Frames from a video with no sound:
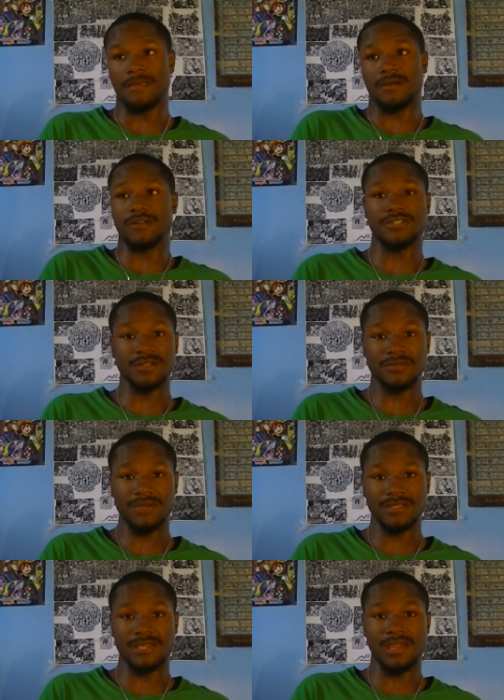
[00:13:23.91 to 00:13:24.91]
Objective
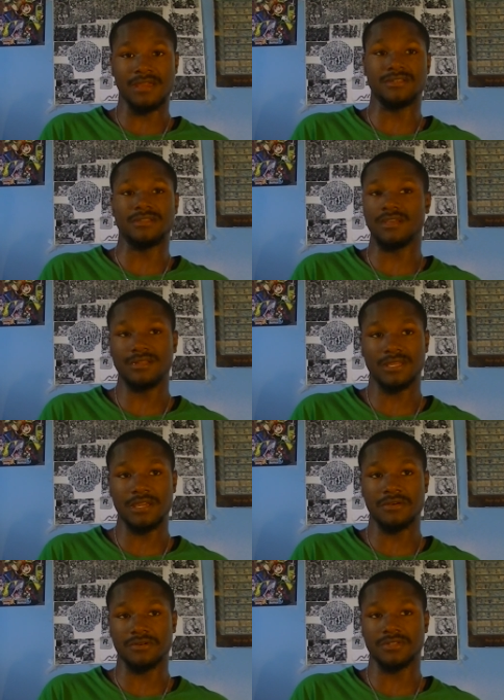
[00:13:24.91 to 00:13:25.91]
based games, get the
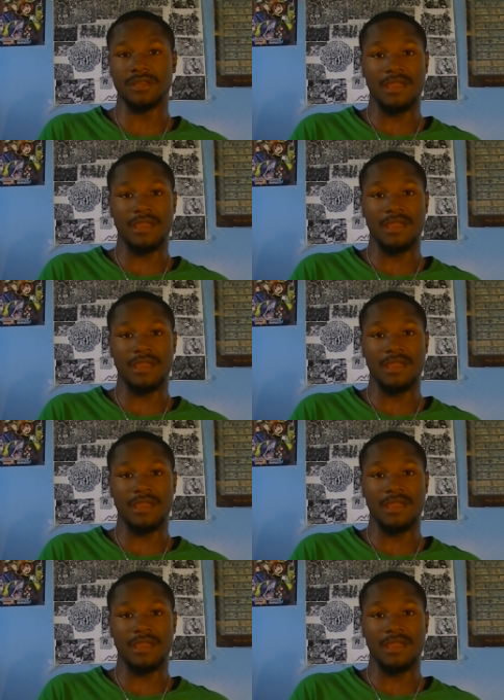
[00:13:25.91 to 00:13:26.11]
kills,